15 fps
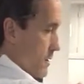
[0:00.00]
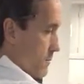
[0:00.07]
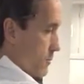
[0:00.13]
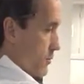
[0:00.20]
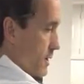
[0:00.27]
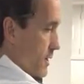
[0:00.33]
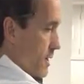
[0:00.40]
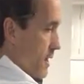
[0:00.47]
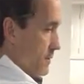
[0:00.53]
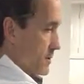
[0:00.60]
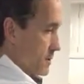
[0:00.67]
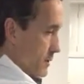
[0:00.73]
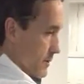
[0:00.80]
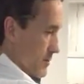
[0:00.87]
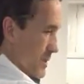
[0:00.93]
pretty
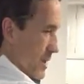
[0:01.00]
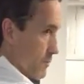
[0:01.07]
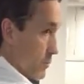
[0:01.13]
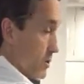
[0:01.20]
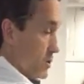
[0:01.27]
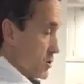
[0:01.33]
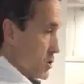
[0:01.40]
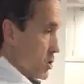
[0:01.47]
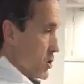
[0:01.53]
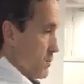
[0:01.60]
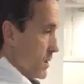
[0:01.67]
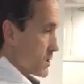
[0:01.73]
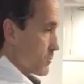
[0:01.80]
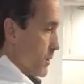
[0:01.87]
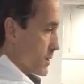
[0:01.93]
comfortable that you're not putting too
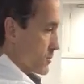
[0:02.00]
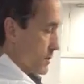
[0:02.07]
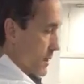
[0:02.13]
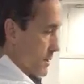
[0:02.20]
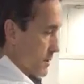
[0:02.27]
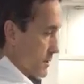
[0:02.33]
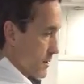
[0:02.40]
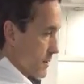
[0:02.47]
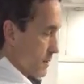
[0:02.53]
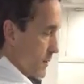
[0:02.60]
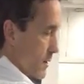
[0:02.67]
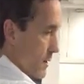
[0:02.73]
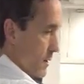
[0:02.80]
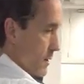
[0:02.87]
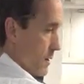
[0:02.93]
much pressure against there.
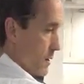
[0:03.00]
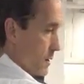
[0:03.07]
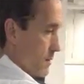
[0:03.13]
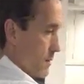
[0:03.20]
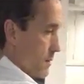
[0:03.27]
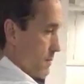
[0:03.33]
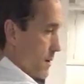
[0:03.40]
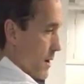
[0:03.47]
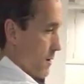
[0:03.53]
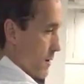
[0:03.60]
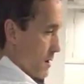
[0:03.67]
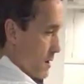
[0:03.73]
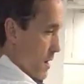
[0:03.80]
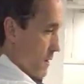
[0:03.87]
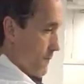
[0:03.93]
You impart
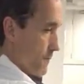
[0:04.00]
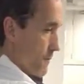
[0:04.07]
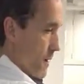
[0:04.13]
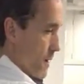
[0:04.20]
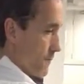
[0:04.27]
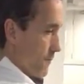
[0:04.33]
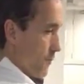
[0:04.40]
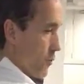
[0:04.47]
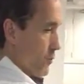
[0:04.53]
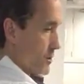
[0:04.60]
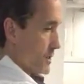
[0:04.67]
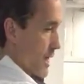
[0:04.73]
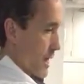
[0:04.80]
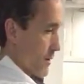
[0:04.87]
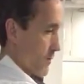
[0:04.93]
enough
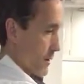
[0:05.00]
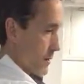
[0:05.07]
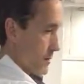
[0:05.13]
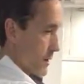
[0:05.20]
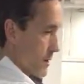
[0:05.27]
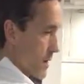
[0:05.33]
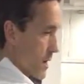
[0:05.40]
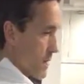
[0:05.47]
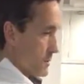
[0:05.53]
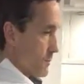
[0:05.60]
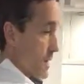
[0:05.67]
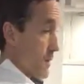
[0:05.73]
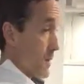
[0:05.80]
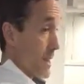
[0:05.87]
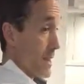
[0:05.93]
force onto it to cause
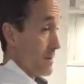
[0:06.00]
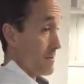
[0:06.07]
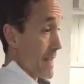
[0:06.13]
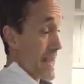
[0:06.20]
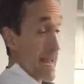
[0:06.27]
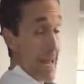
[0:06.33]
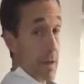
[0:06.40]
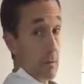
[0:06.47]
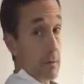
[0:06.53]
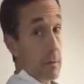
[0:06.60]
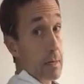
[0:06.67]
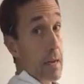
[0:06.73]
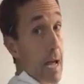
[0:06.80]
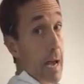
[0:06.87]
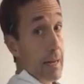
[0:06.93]
maybe an 8 or a
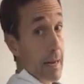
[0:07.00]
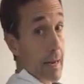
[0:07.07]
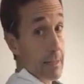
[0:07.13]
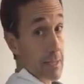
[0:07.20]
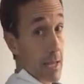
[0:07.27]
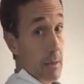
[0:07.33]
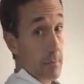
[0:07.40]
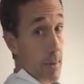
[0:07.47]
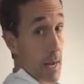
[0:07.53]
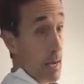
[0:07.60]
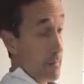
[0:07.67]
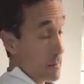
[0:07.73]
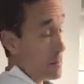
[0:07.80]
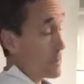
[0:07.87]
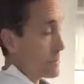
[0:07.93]
9 out of 10
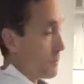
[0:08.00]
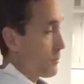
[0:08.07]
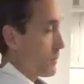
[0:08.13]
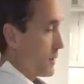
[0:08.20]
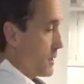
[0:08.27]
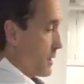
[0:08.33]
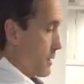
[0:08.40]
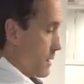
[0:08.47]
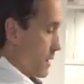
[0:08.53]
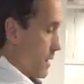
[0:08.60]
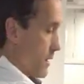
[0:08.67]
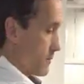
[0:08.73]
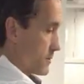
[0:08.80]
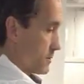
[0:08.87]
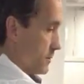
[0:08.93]
pain. This is a pretty
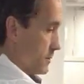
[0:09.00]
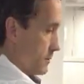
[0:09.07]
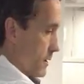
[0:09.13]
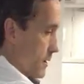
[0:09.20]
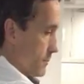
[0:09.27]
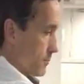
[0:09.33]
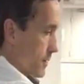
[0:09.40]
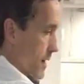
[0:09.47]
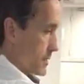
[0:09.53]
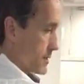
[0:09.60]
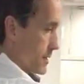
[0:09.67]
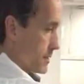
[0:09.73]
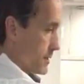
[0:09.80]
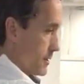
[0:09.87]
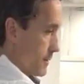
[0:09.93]
uncomfortable
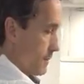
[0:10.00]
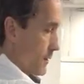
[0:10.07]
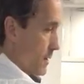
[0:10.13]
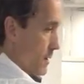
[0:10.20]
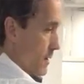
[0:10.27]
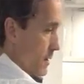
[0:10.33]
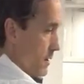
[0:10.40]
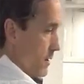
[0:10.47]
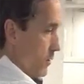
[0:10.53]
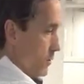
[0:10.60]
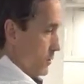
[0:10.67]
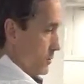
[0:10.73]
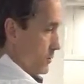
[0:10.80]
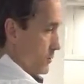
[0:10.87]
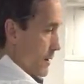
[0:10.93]
process here. You
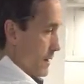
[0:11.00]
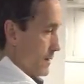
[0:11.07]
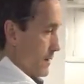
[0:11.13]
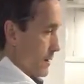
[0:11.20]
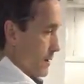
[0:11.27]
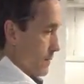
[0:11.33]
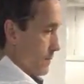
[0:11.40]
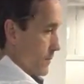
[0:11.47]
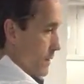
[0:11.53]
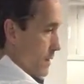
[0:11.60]
hold it right there,